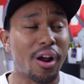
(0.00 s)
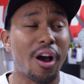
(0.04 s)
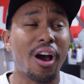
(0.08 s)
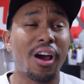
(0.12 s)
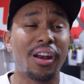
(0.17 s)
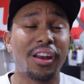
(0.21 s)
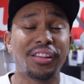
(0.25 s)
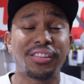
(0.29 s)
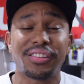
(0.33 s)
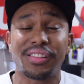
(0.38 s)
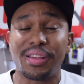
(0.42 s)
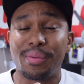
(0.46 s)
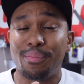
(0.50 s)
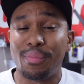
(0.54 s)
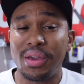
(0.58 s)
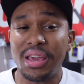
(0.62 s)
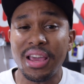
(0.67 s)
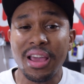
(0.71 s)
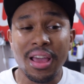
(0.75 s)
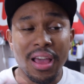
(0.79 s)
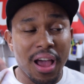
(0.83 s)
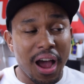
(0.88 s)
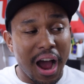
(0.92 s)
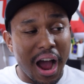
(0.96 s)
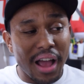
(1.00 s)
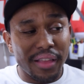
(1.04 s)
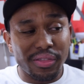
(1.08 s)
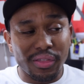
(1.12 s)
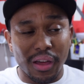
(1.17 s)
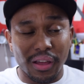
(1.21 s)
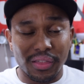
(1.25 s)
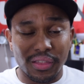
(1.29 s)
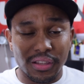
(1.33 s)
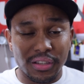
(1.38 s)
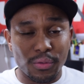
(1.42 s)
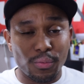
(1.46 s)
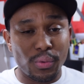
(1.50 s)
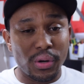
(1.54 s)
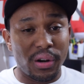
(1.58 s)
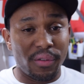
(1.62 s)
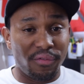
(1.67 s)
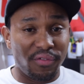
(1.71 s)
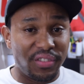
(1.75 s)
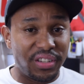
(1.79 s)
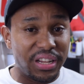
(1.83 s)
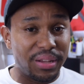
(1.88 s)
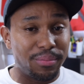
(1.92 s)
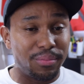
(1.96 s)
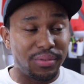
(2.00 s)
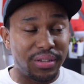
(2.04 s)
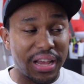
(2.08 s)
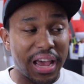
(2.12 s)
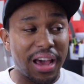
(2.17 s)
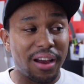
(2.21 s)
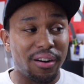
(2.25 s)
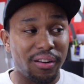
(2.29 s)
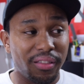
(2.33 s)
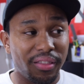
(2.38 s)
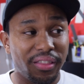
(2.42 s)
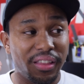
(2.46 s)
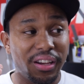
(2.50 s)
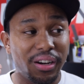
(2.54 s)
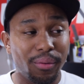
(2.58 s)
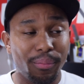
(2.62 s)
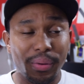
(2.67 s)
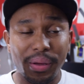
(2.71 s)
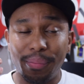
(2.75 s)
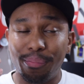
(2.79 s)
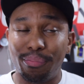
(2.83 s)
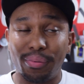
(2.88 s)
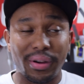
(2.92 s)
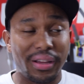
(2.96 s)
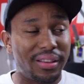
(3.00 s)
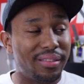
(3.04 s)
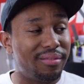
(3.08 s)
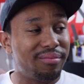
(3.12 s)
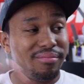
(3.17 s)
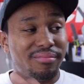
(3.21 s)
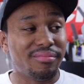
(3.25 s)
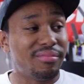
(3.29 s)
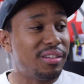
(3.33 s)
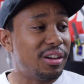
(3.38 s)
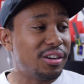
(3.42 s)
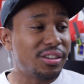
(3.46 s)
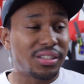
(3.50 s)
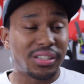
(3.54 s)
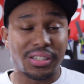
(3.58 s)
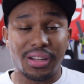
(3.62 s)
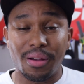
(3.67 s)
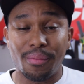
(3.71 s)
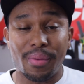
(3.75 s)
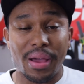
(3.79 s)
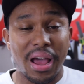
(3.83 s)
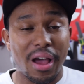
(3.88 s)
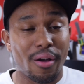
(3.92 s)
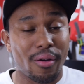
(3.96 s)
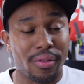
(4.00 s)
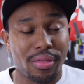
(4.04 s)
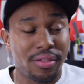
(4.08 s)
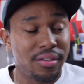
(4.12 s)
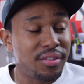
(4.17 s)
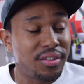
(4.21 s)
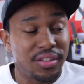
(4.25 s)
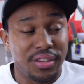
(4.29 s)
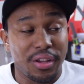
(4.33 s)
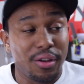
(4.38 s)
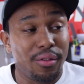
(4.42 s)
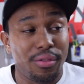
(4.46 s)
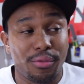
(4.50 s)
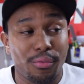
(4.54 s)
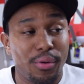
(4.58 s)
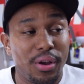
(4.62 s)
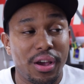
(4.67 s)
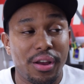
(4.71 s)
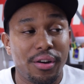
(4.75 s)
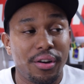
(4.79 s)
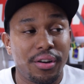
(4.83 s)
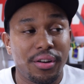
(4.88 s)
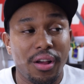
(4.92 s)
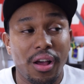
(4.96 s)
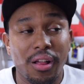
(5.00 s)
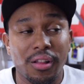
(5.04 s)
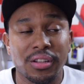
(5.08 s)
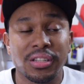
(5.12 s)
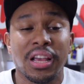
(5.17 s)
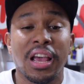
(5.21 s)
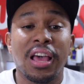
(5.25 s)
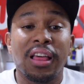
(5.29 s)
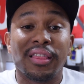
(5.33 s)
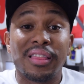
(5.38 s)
Honestly, I thought this would have dipped down a little bit, but they're somehow still $300.